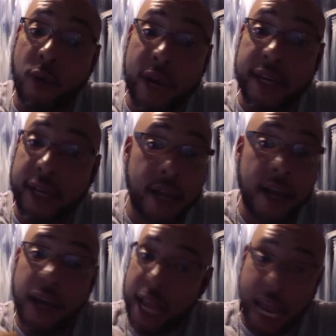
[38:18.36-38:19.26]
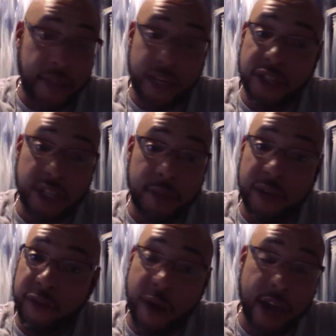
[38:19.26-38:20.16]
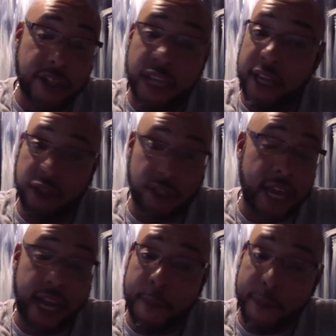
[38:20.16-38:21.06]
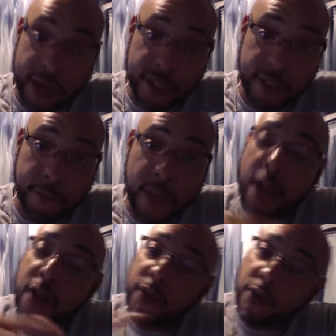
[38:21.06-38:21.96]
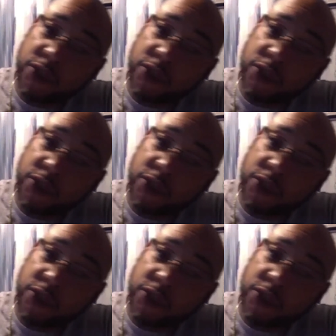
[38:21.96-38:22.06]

week, and they'll still be fresh, just like I pressed them. Those